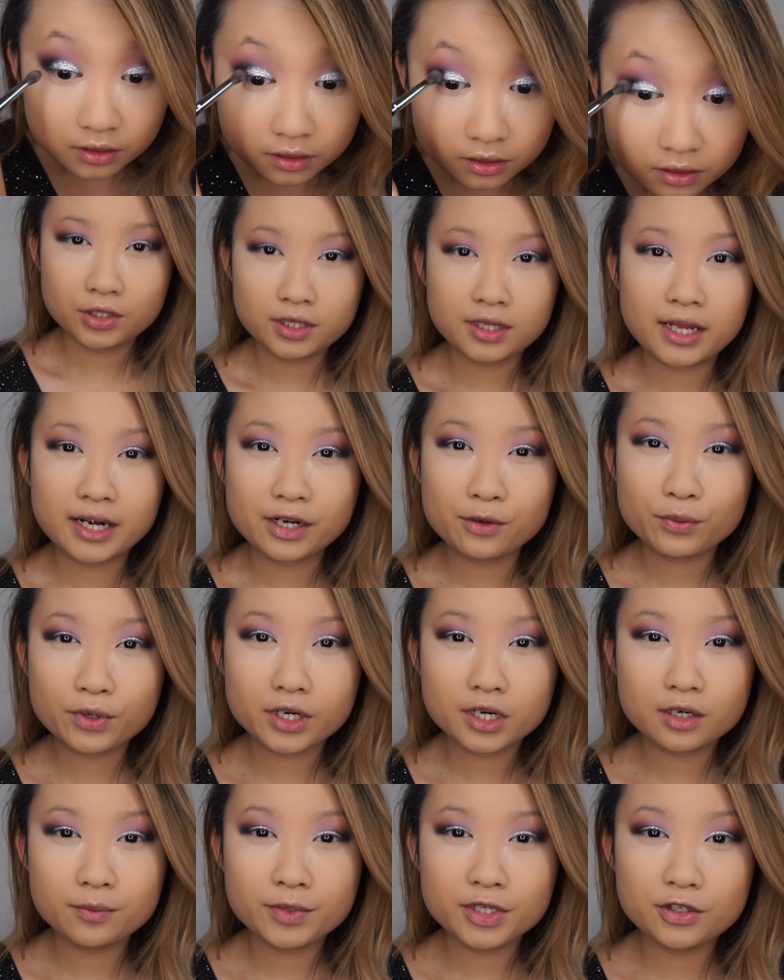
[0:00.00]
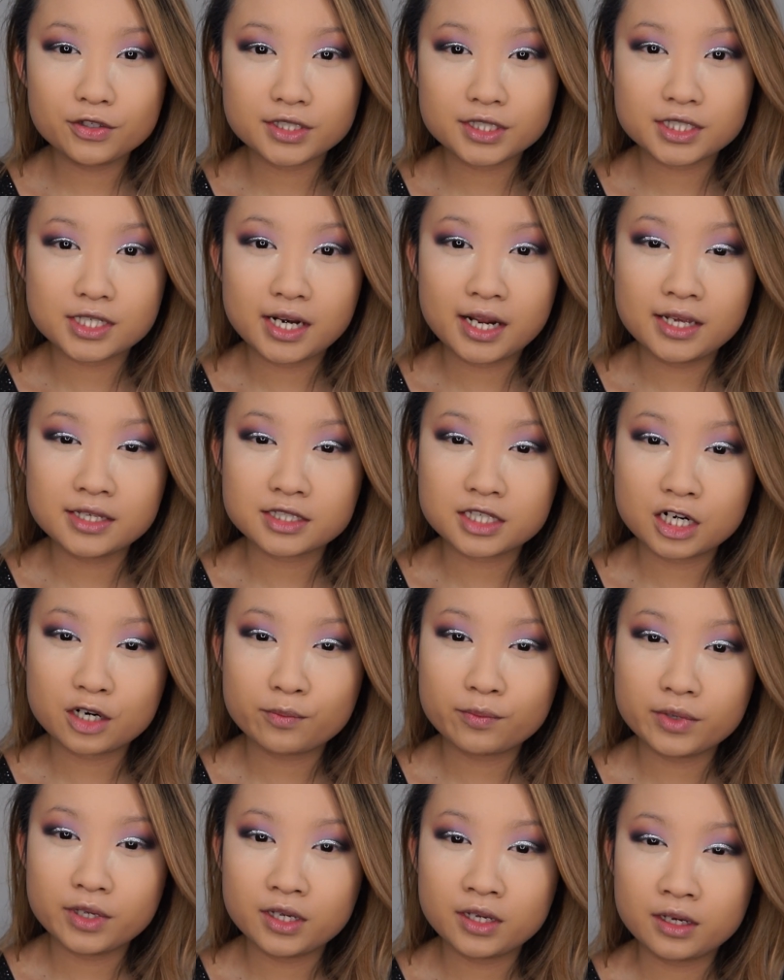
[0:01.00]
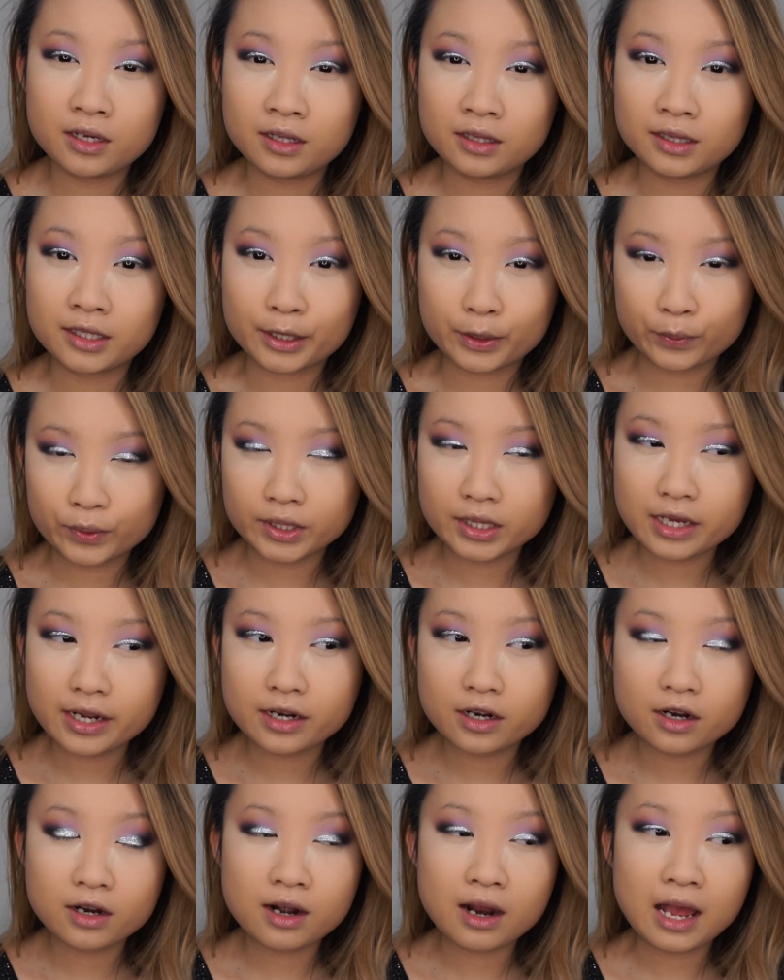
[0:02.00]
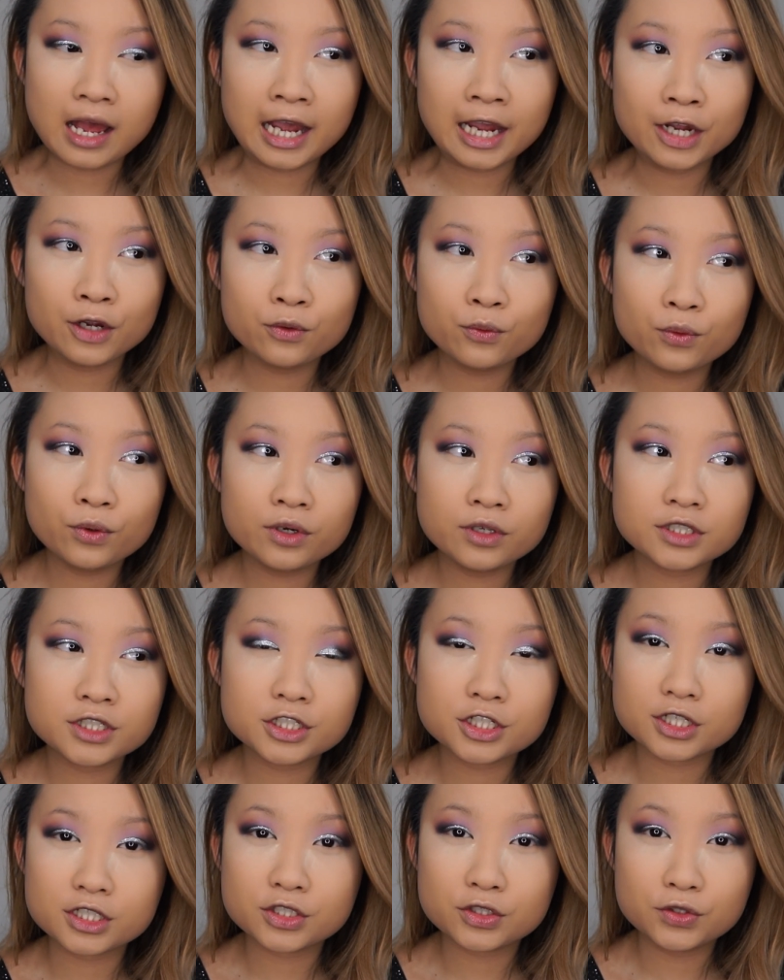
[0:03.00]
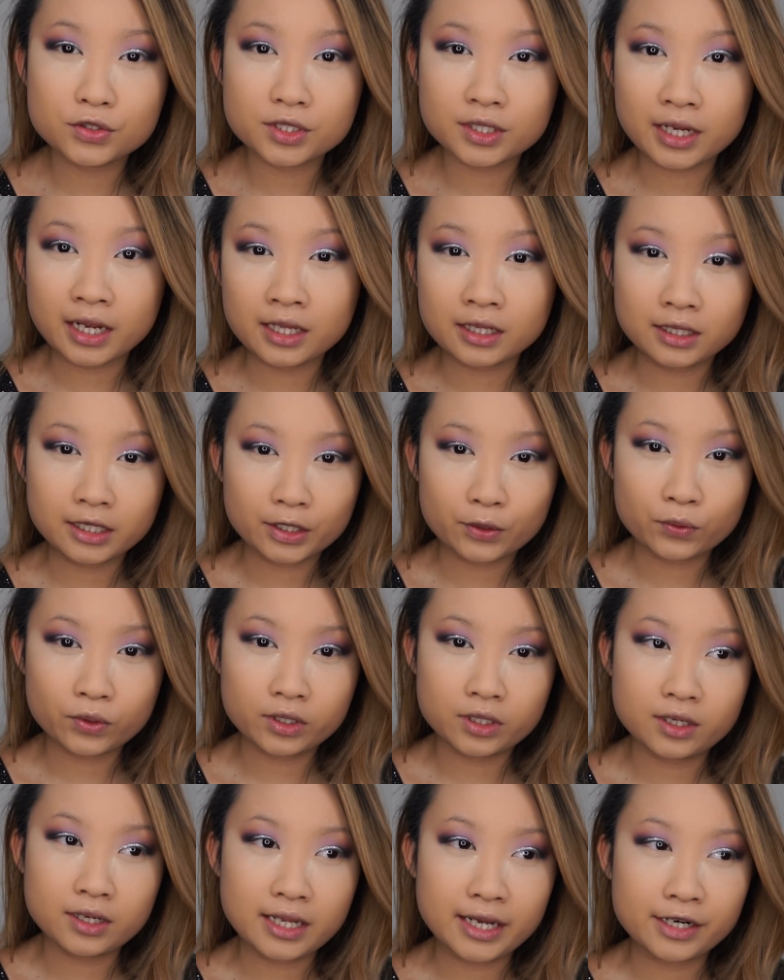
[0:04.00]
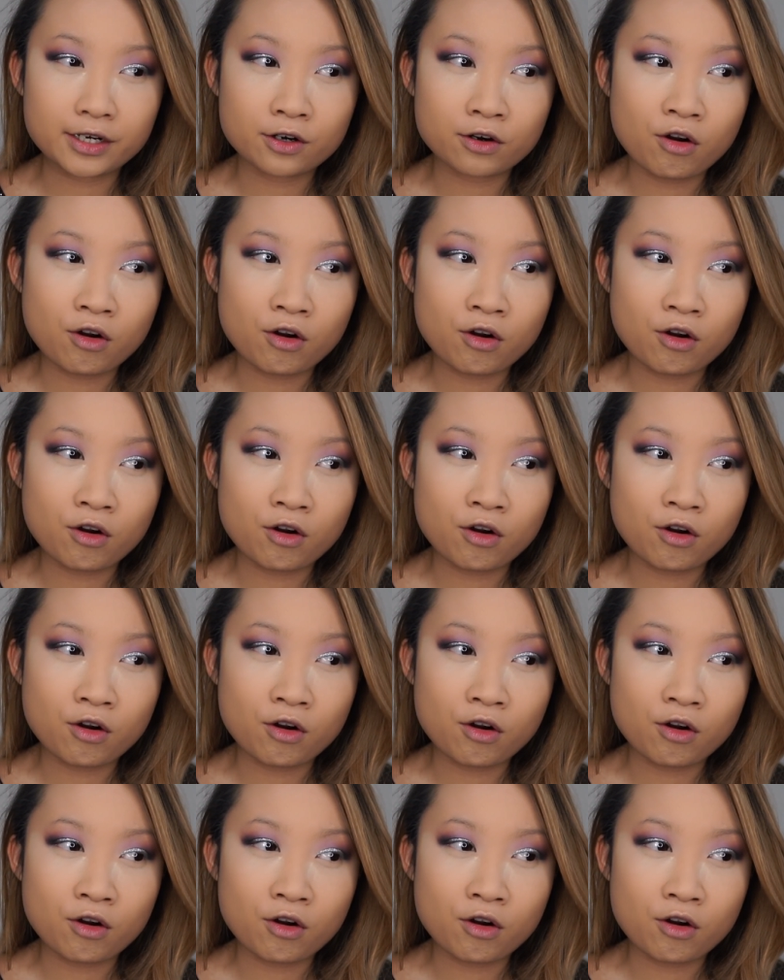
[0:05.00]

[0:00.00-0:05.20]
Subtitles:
The liner we're going to be using today is going to be a liquid liner. I would suggest using a liquid liner